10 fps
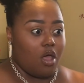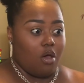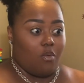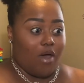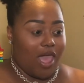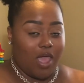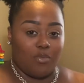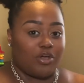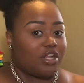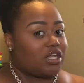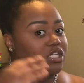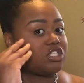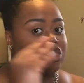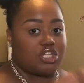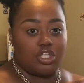well, hey, we're going to
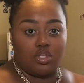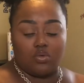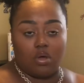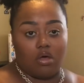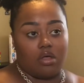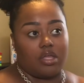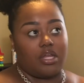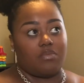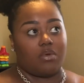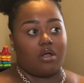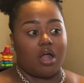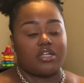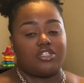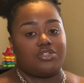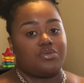continue on in
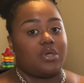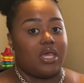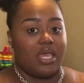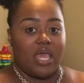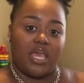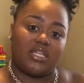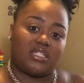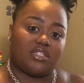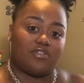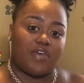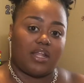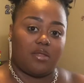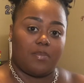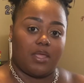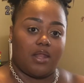regards to his
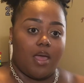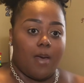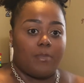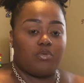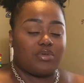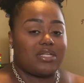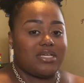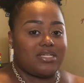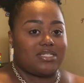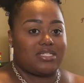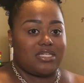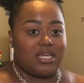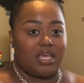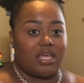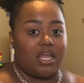development, but really
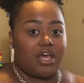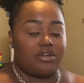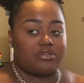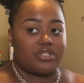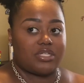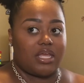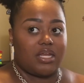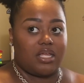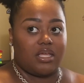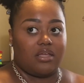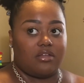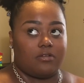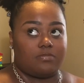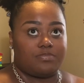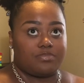seeing and understanding
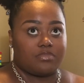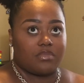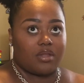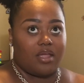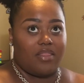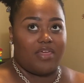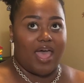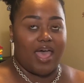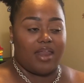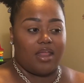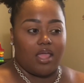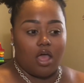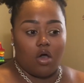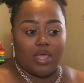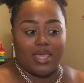that,
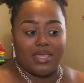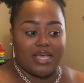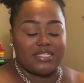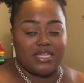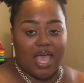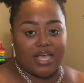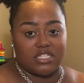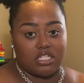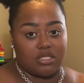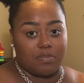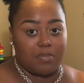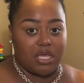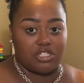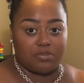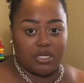okay, yes, he has this
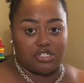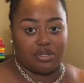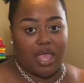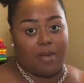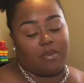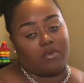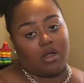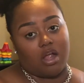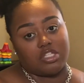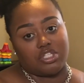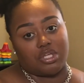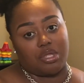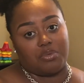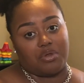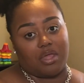major gap in regards to
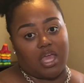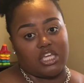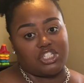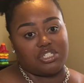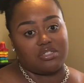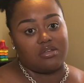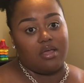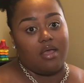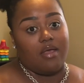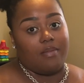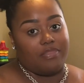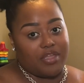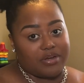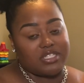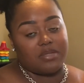communication.
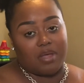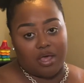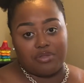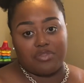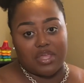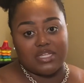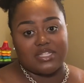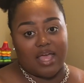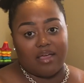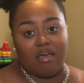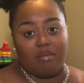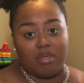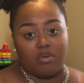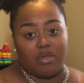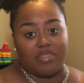There are some other things that come
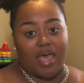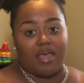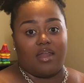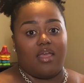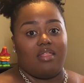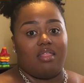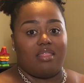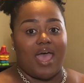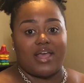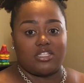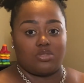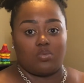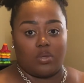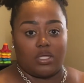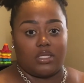in that. And that's
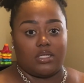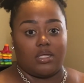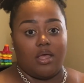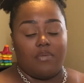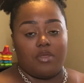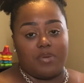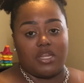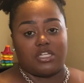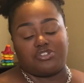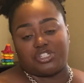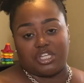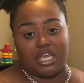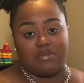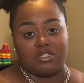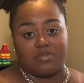when the pediatrician
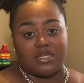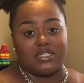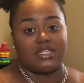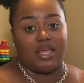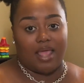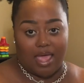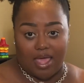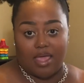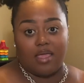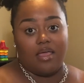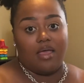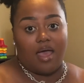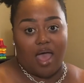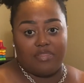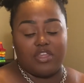came to me and said, hey,
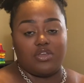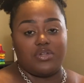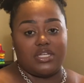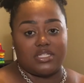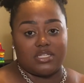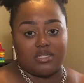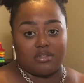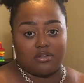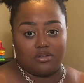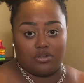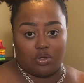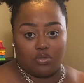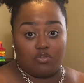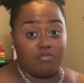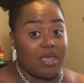I think you need to,
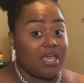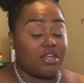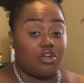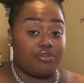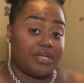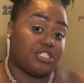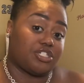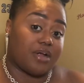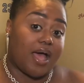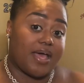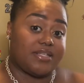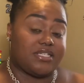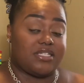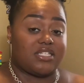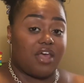you've made great strides.
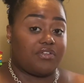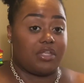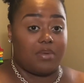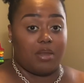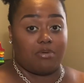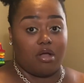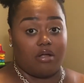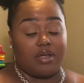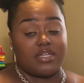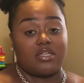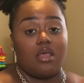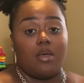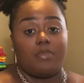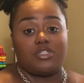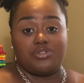He's definitely made progress,
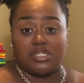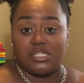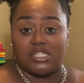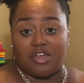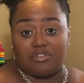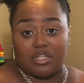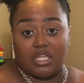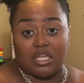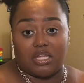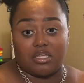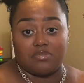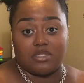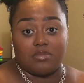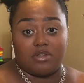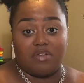but you need to definitely get him
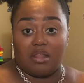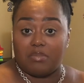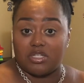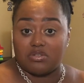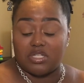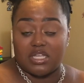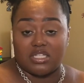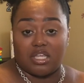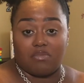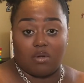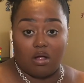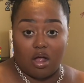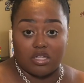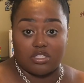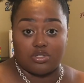some developmental testing in
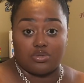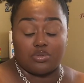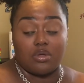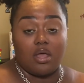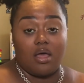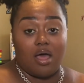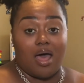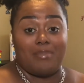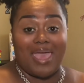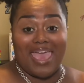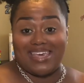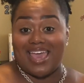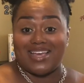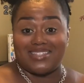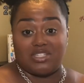regards to
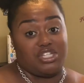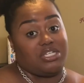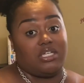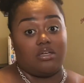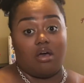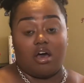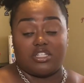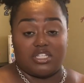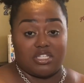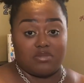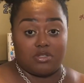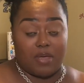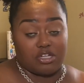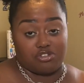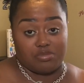ASD, Autism
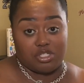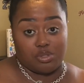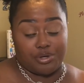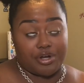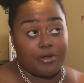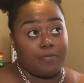Spectrum Disorder.